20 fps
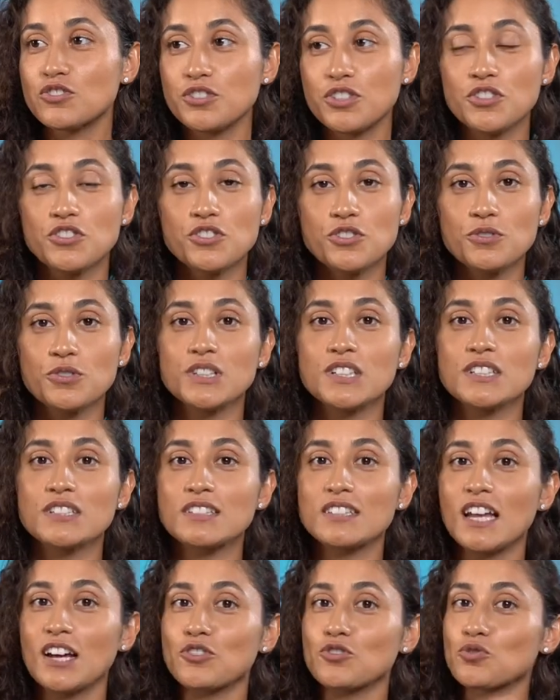the
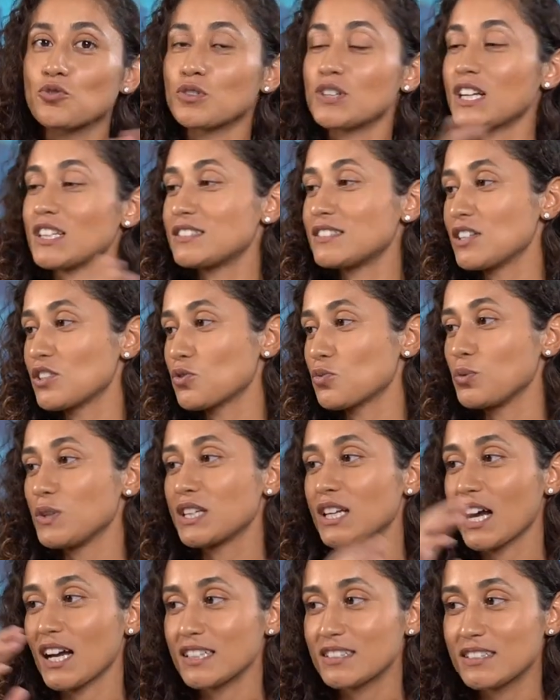students that join us this
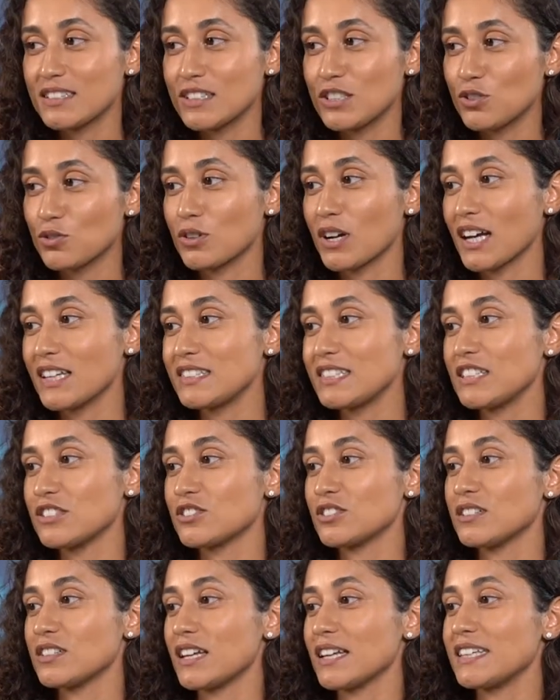week. I see you guys
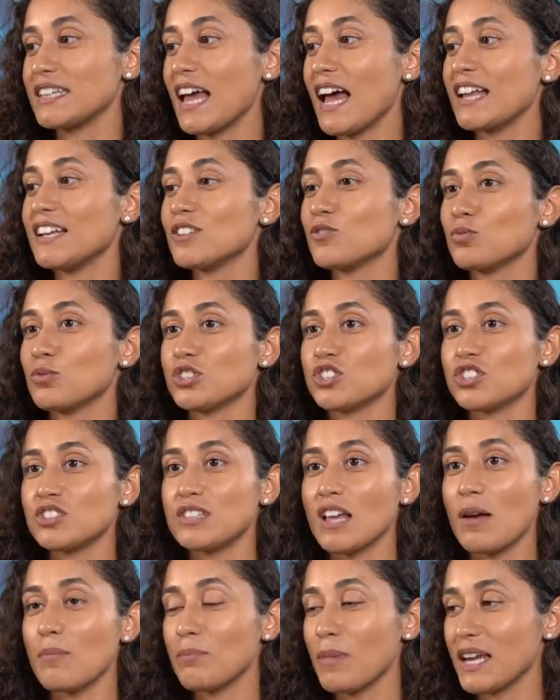here again, which
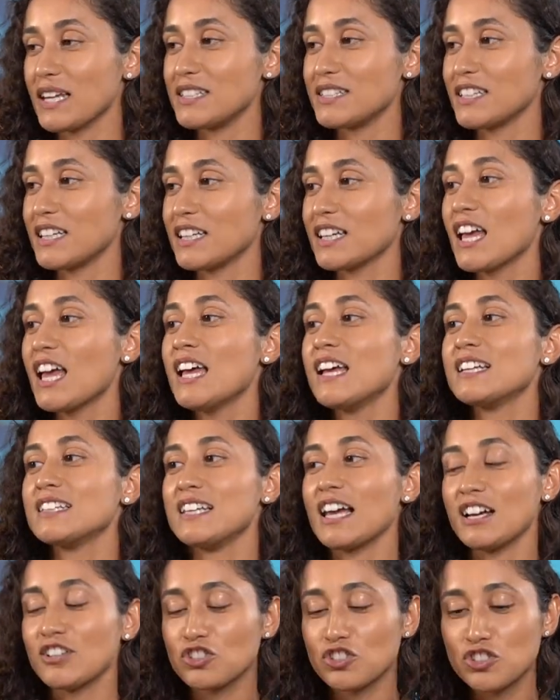is amazing.
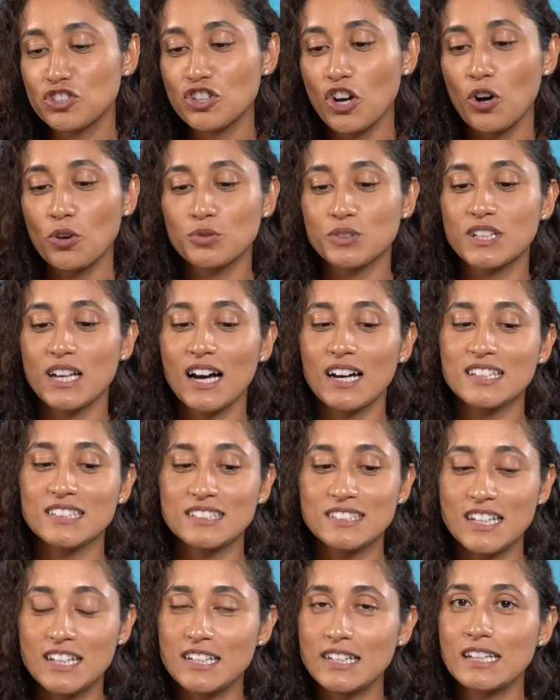That shows, guys,
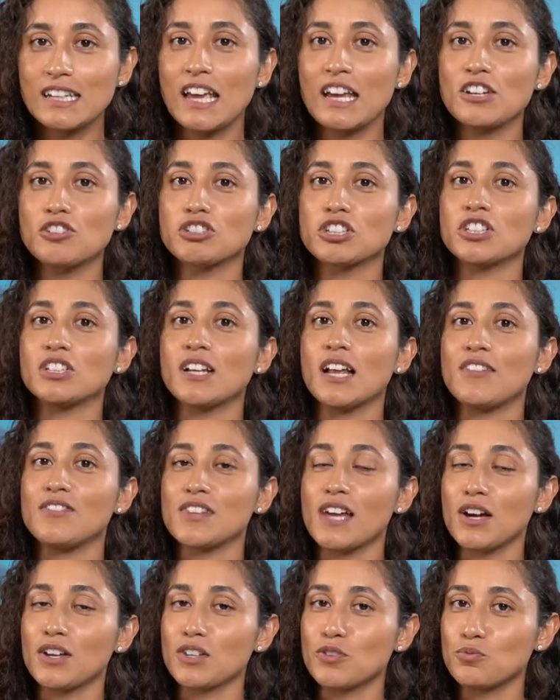dedication and
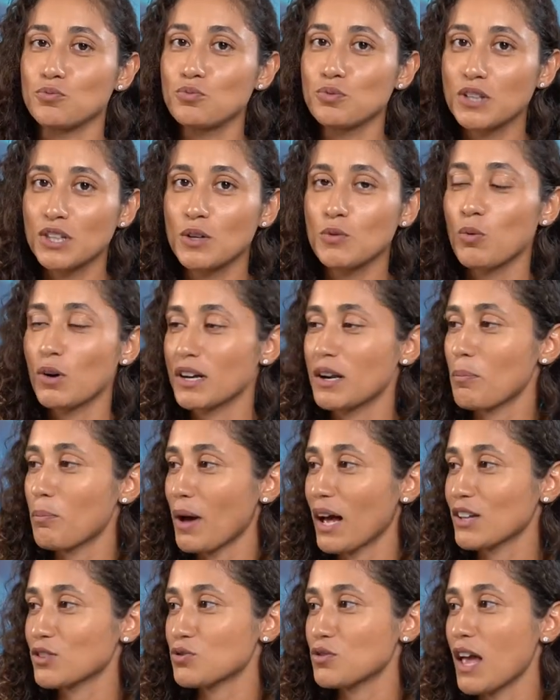that you really wanna
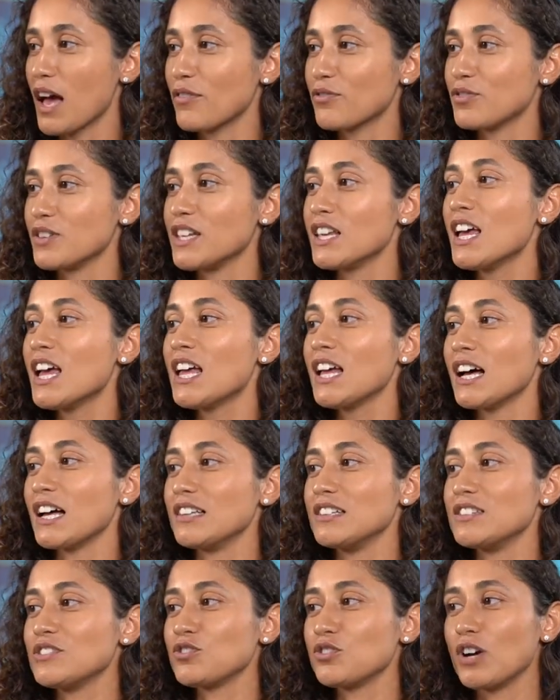pass your FE.
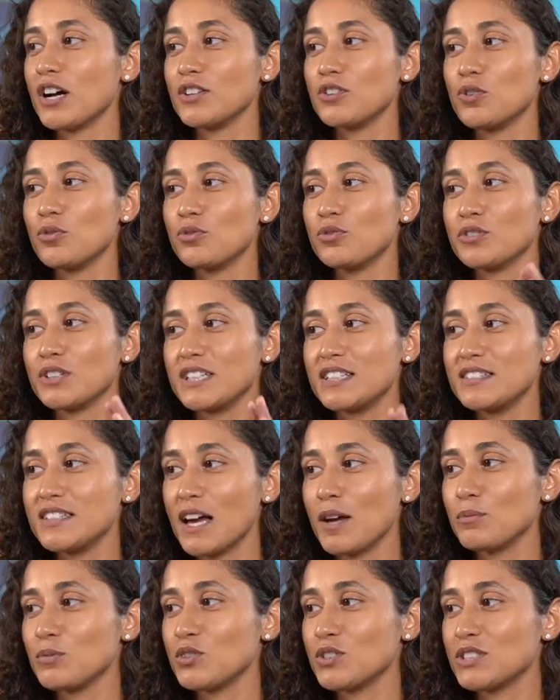Alessio, I know your exam,